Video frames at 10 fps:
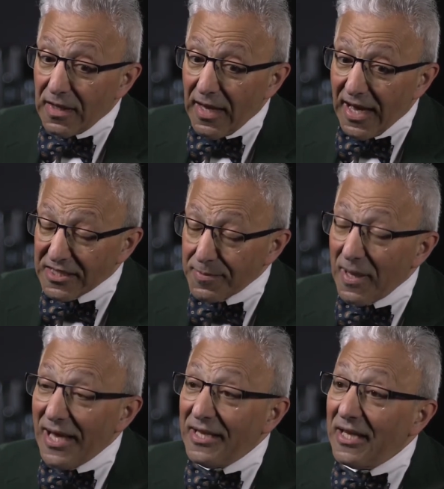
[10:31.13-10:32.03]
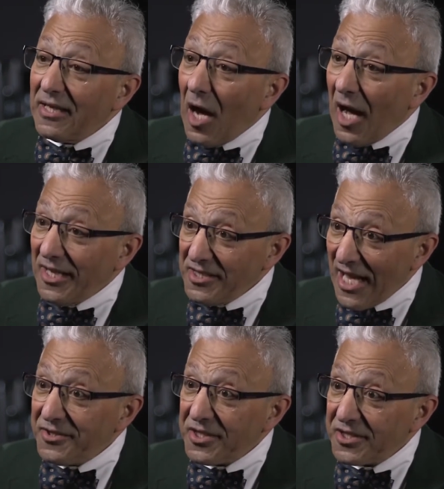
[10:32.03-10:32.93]
explaining
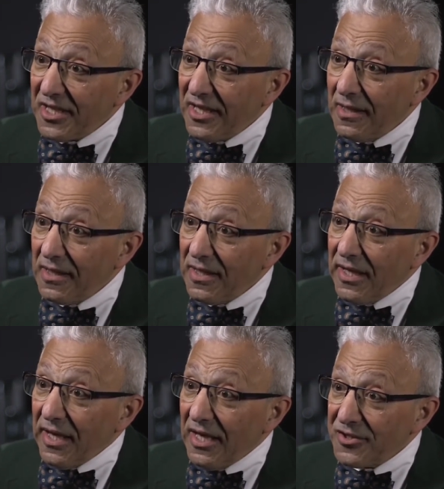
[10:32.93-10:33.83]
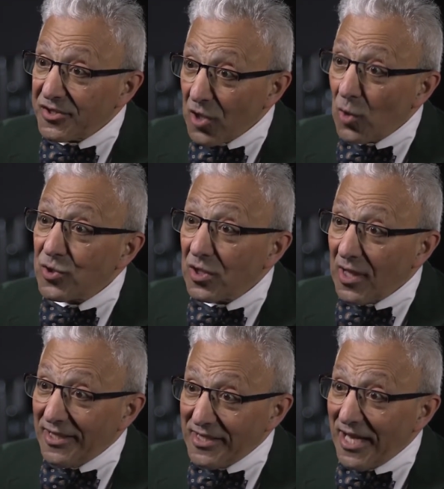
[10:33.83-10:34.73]
identity is social
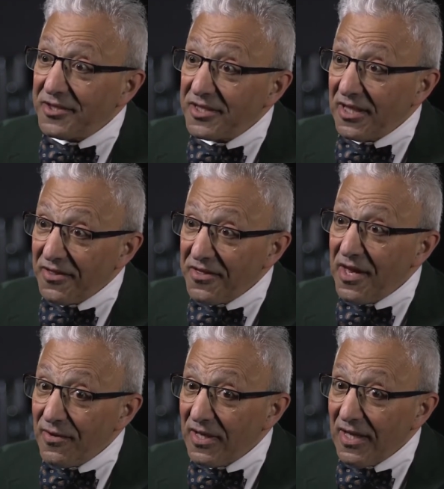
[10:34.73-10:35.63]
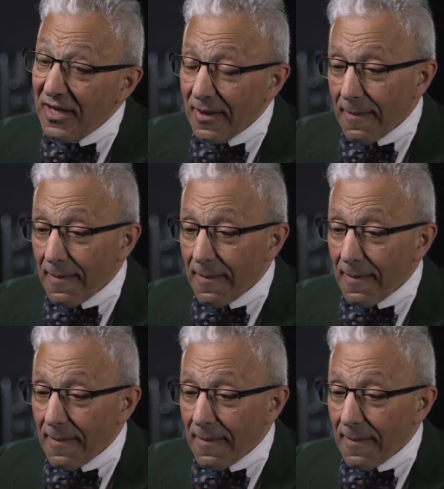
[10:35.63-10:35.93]
identity theory.